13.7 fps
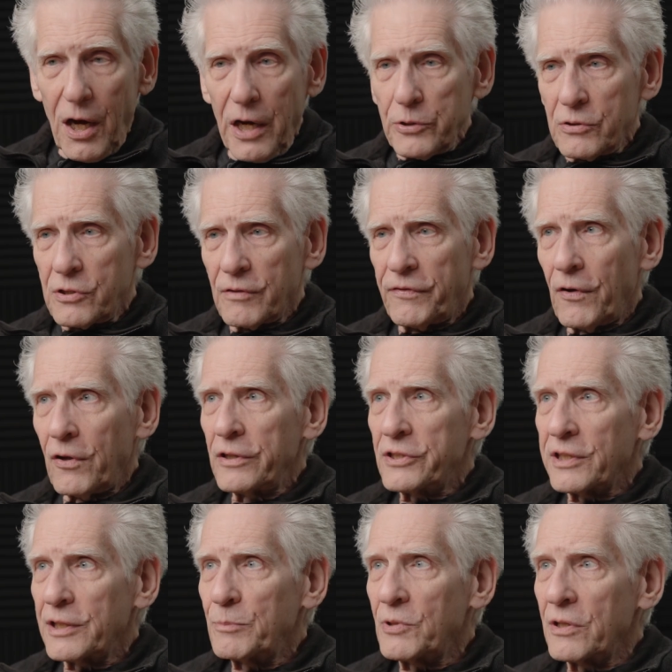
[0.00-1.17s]
I used to fall
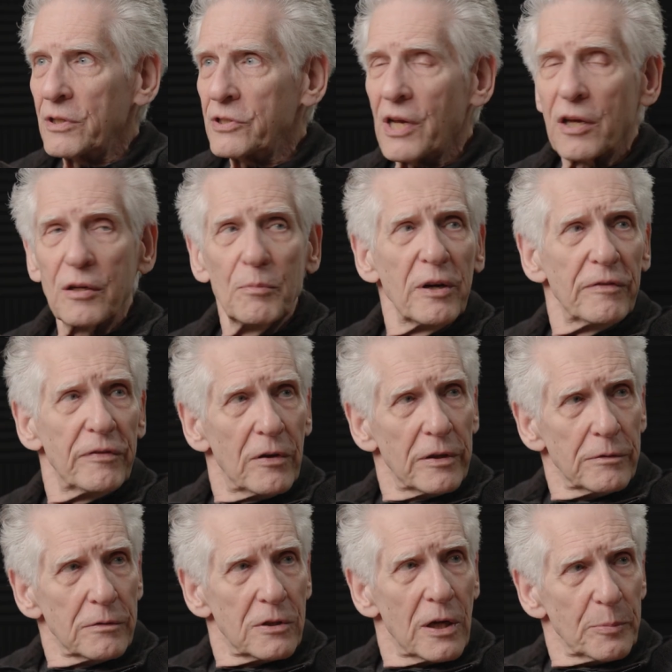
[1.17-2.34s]
asleep to the sound of my
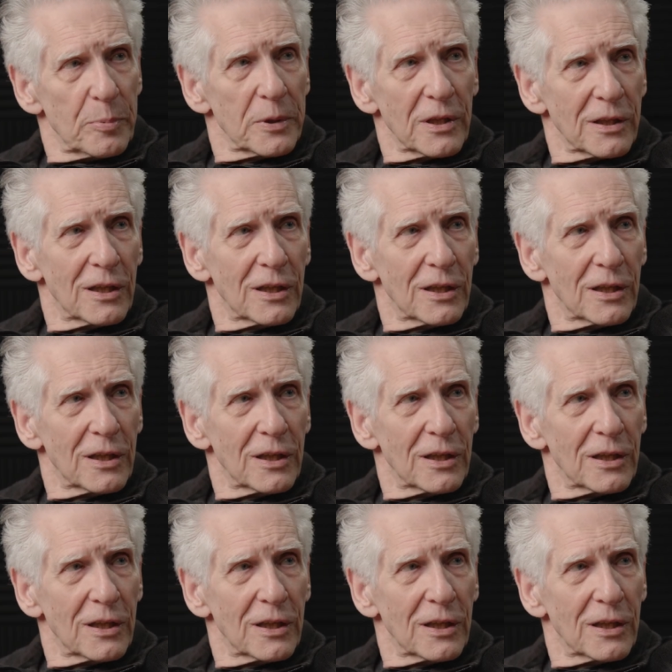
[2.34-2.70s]
father typing.